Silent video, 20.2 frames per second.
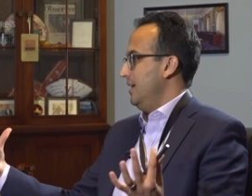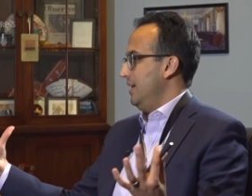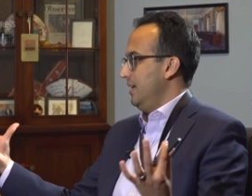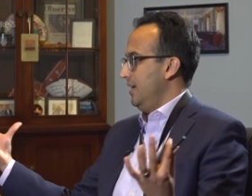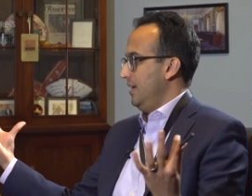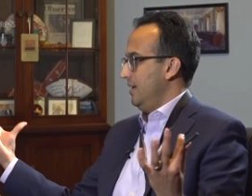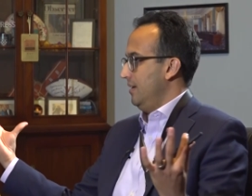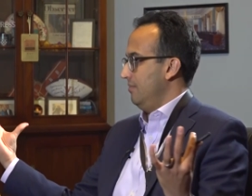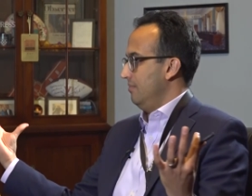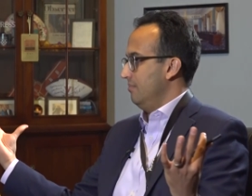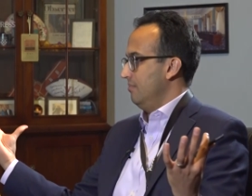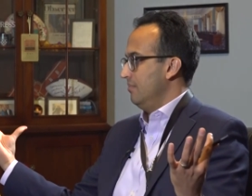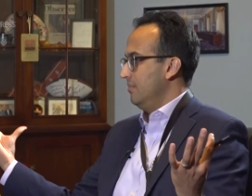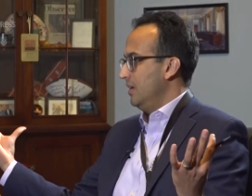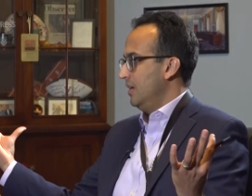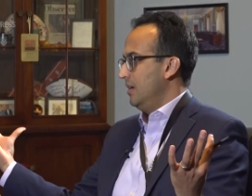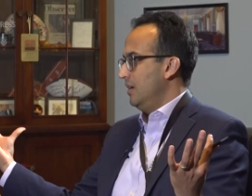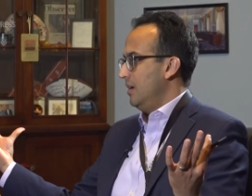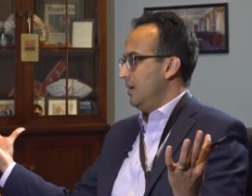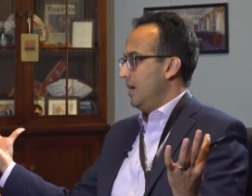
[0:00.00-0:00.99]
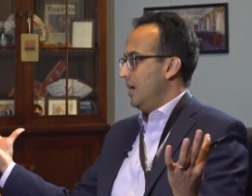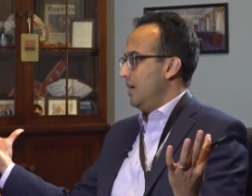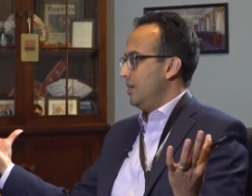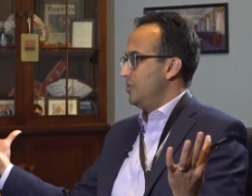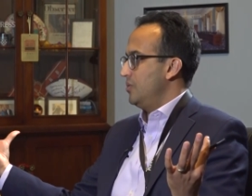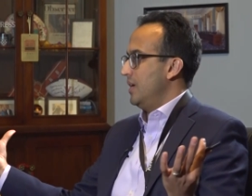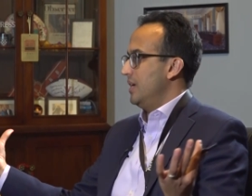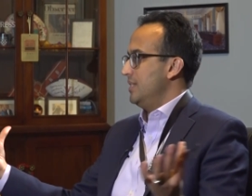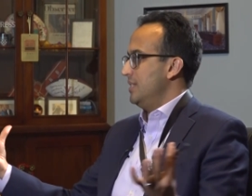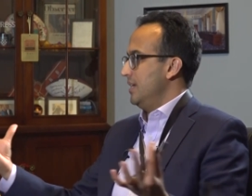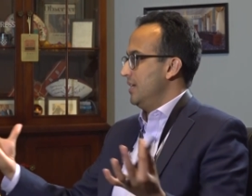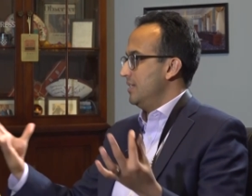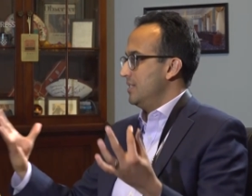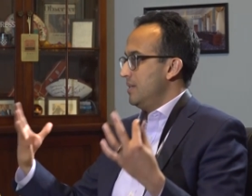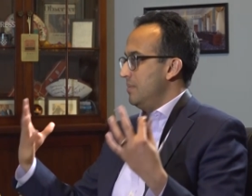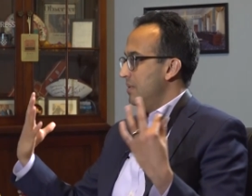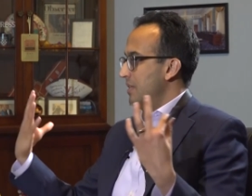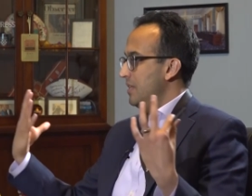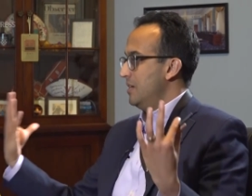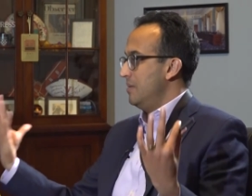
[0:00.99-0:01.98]
in addressing
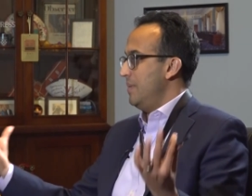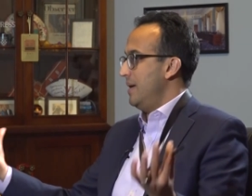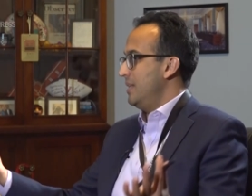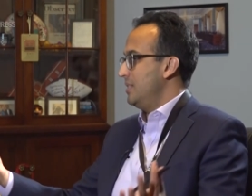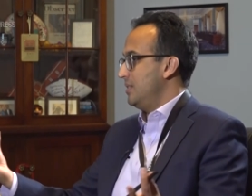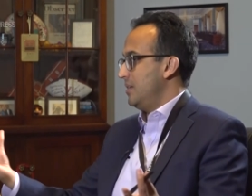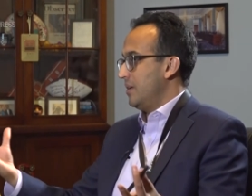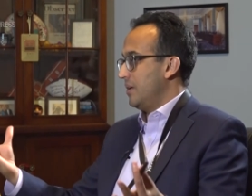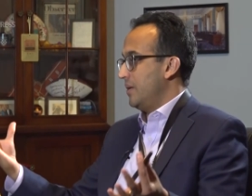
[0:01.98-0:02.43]
some of the debates that are